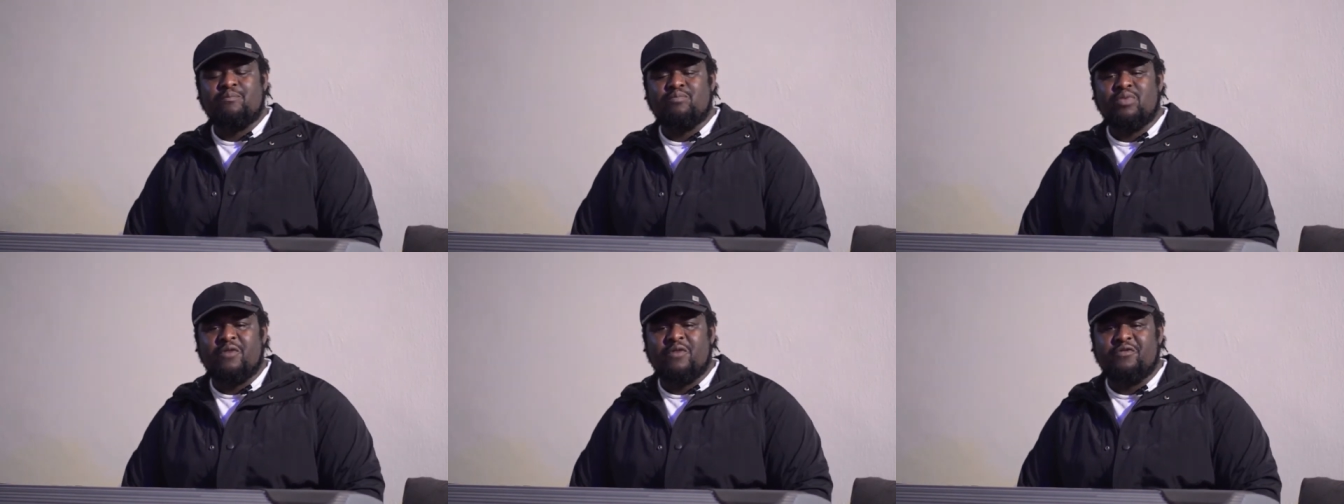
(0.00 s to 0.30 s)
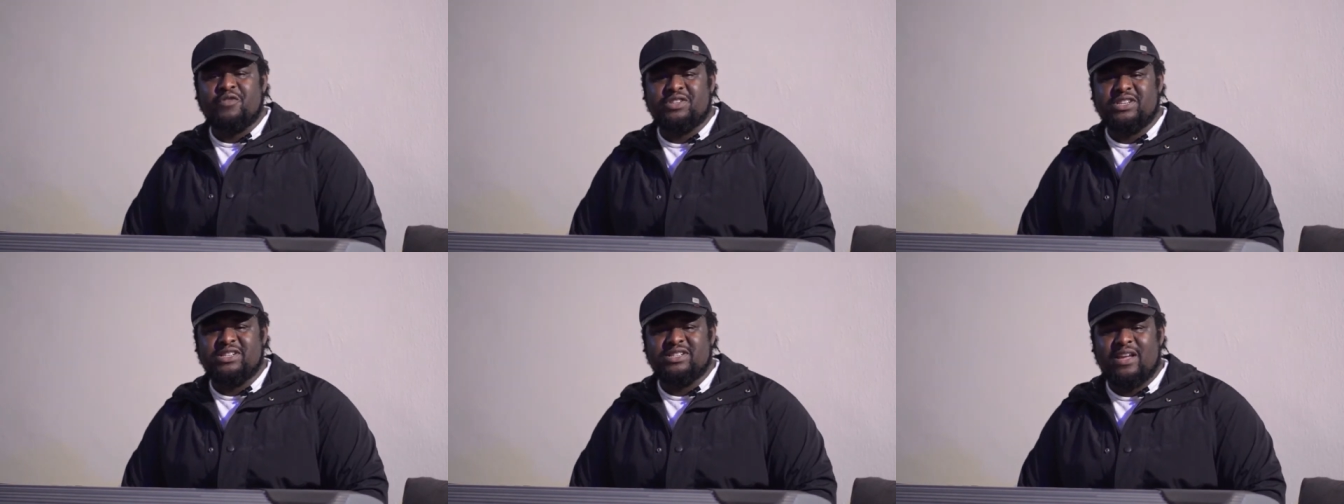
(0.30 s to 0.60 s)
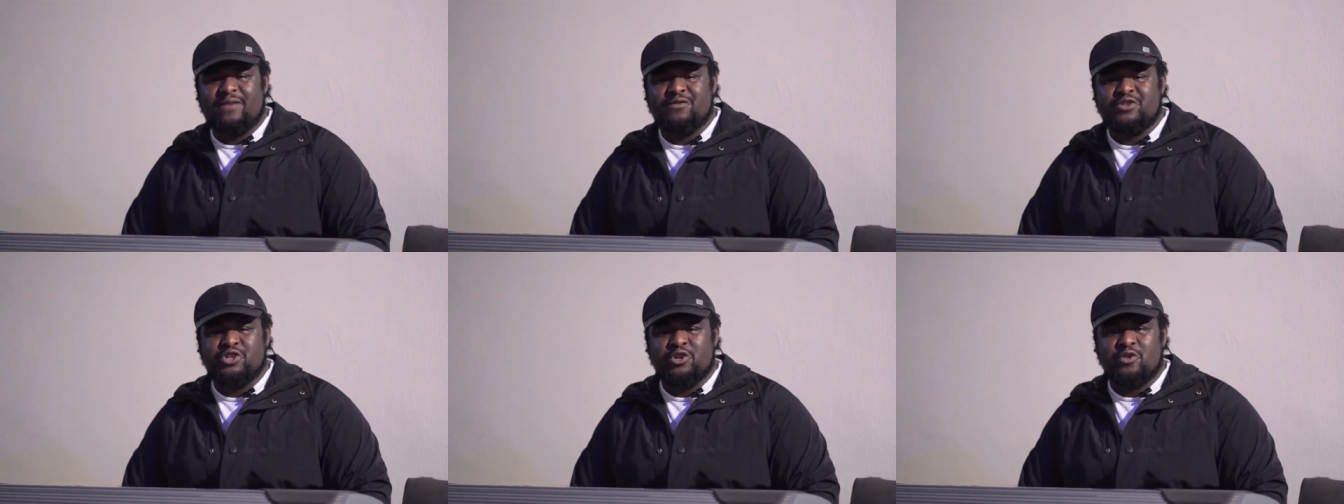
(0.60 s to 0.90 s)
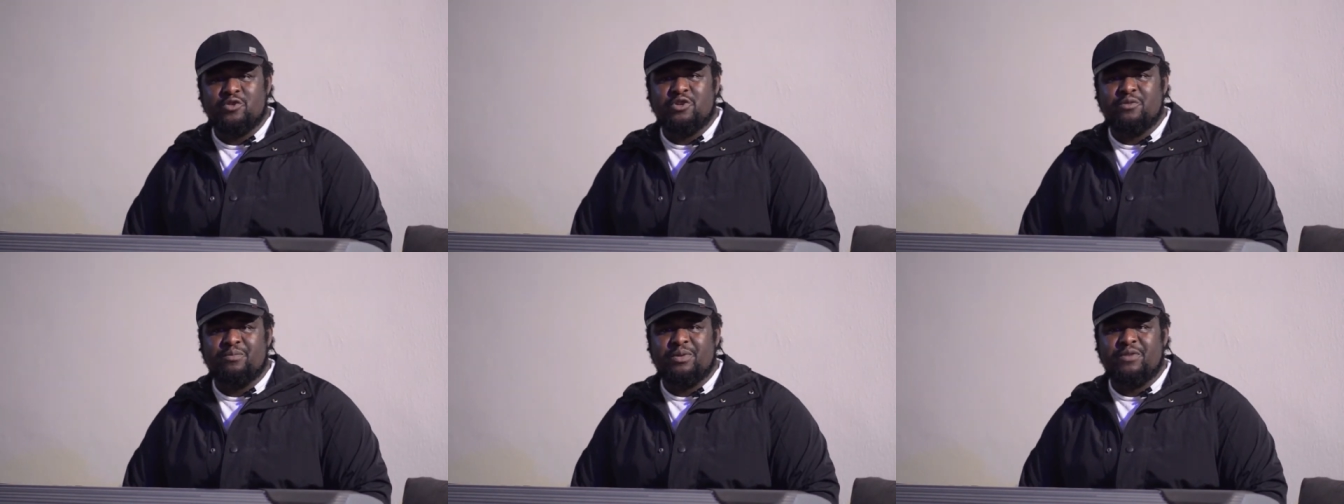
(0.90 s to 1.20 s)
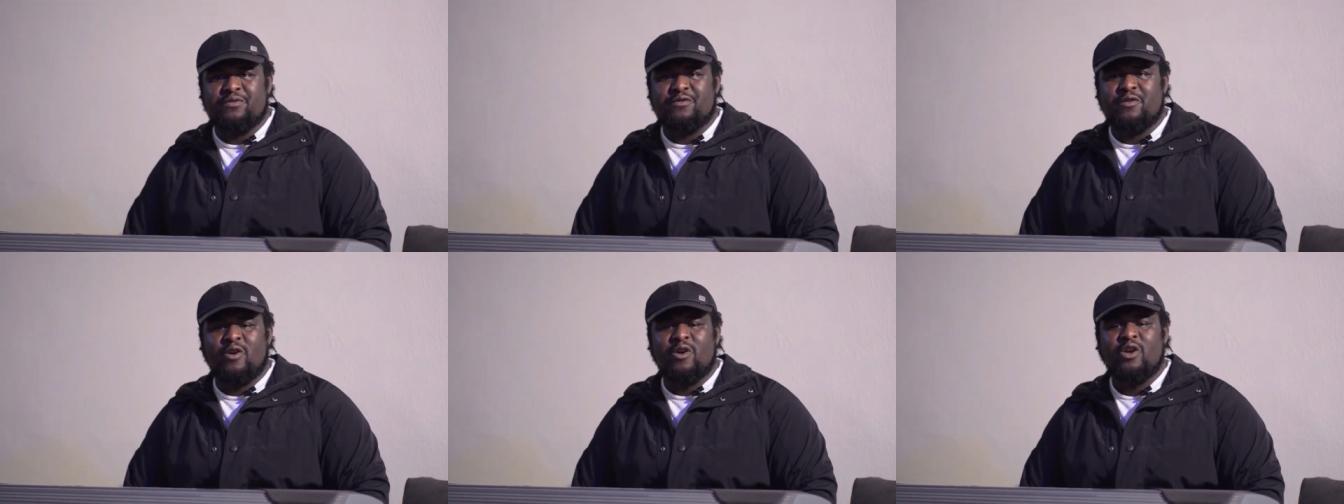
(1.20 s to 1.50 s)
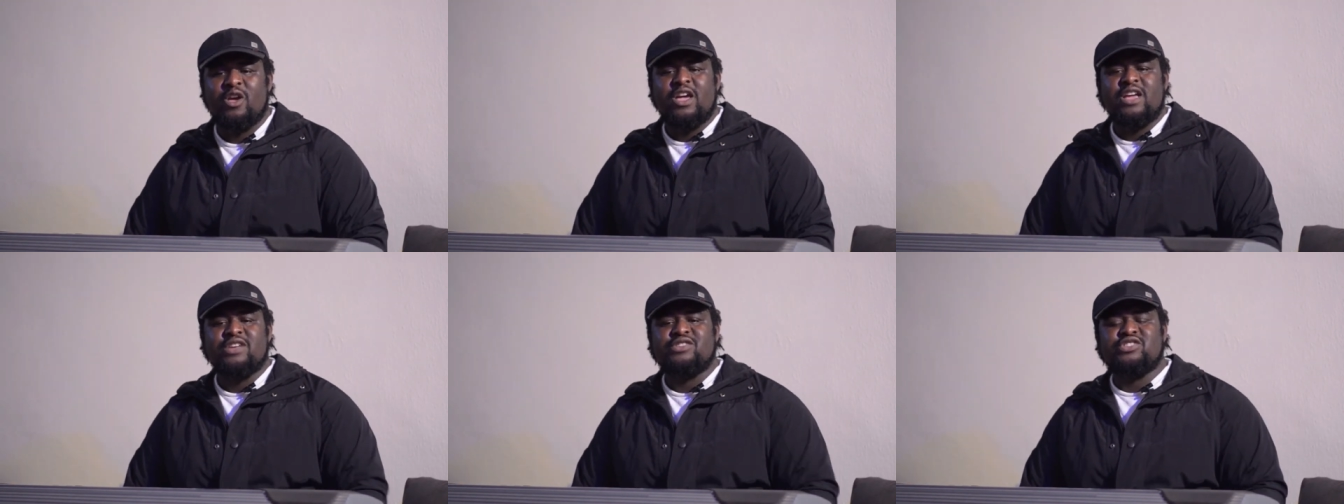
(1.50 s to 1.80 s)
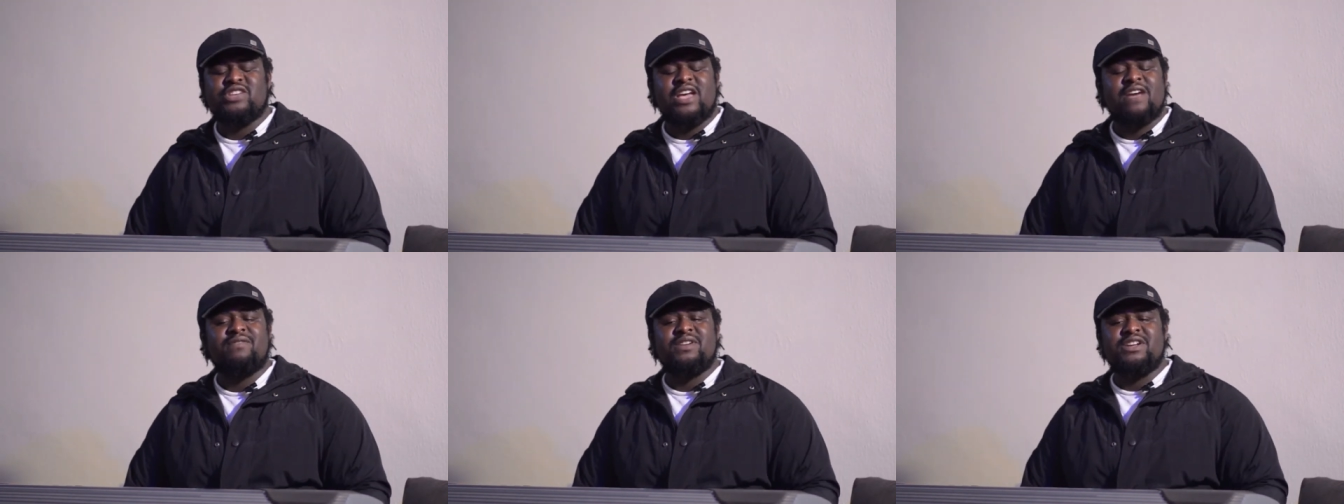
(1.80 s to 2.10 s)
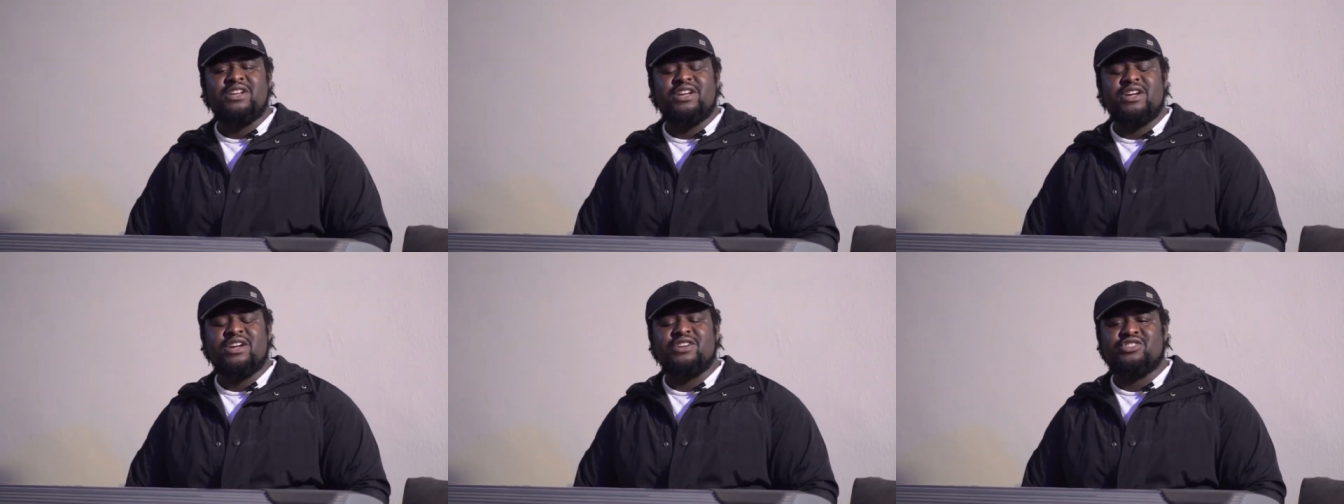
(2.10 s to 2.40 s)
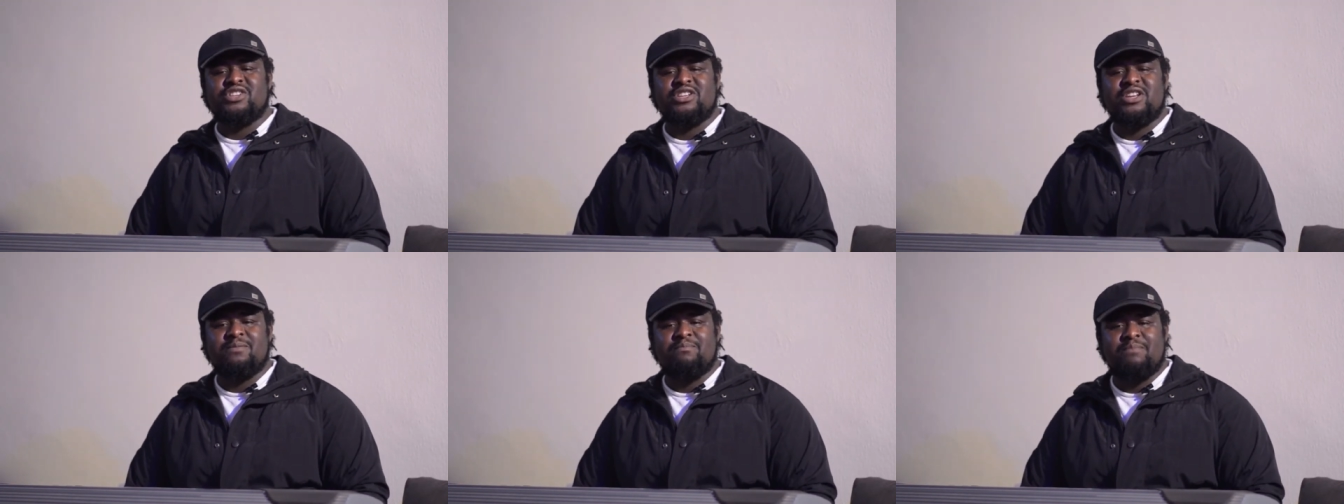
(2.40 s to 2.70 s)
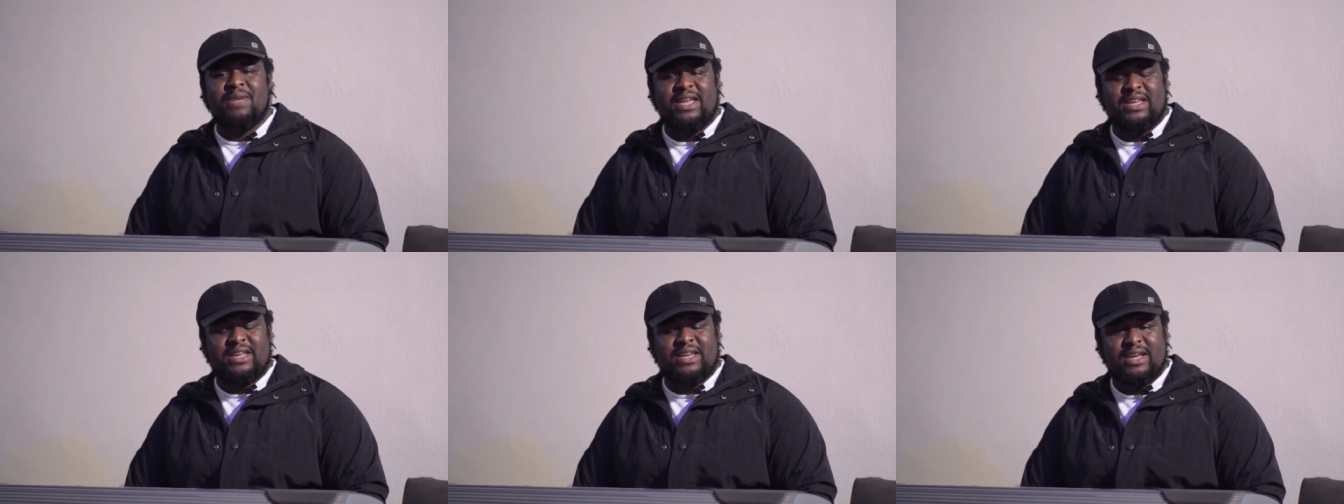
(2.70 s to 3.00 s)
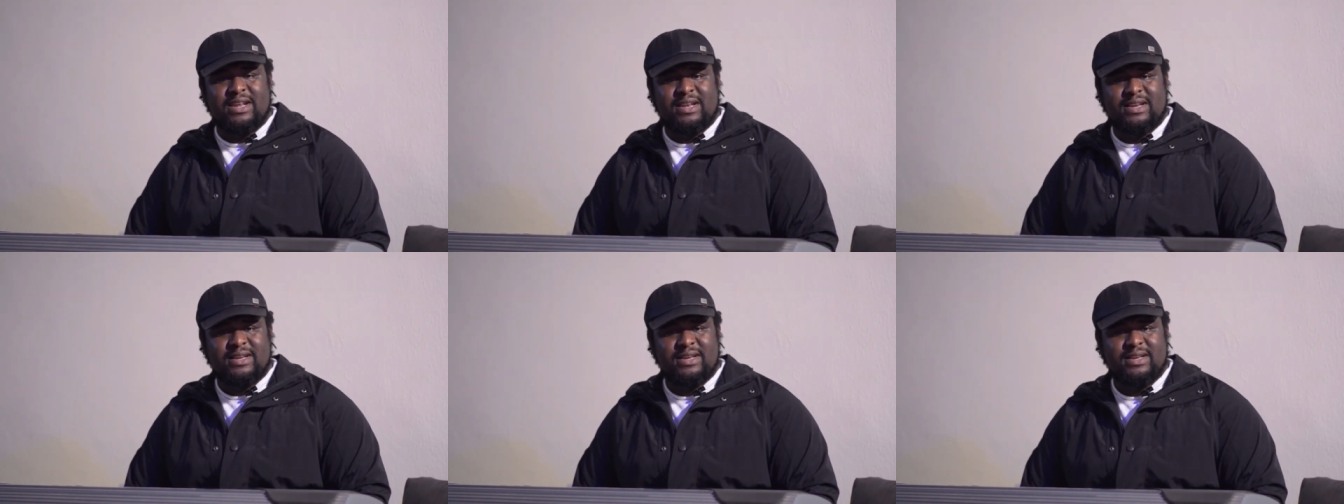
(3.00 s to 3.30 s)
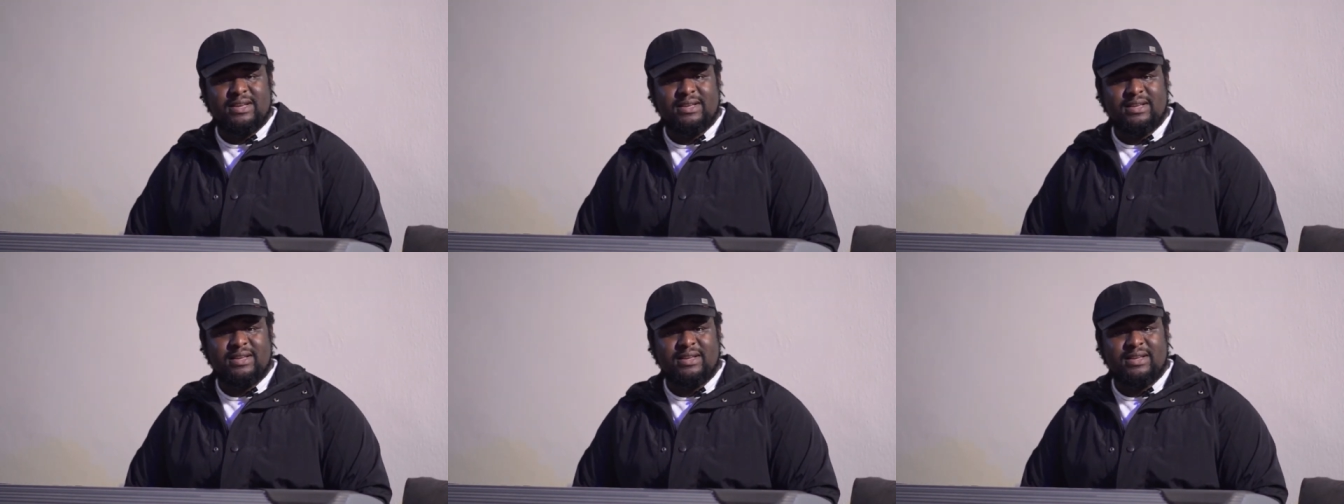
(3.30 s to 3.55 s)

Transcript: prophecies I've showed you before. 7 years in the making.